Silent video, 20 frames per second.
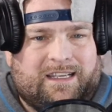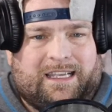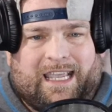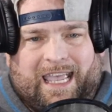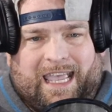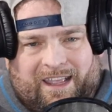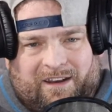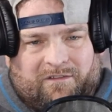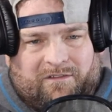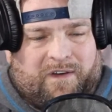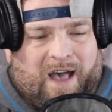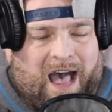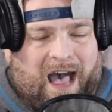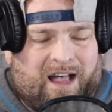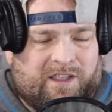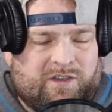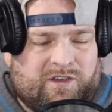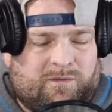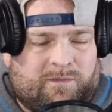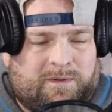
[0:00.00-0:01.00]
in
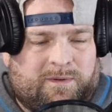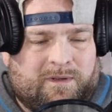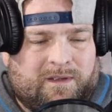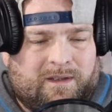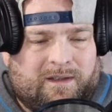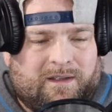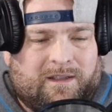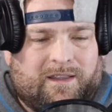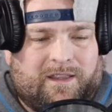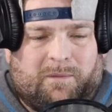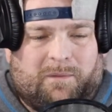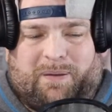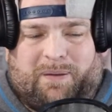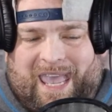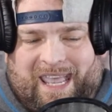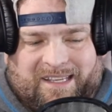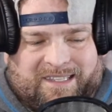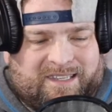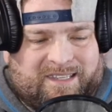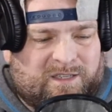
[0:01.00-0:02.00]
volume. The
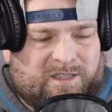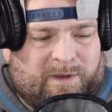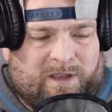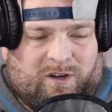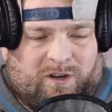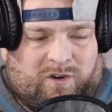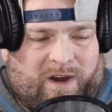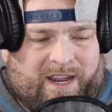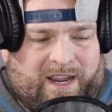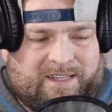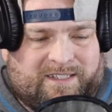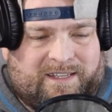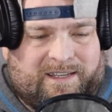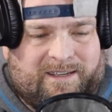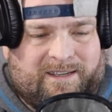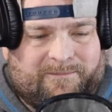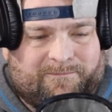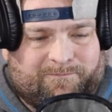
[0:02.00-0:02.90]
pace has been crazy.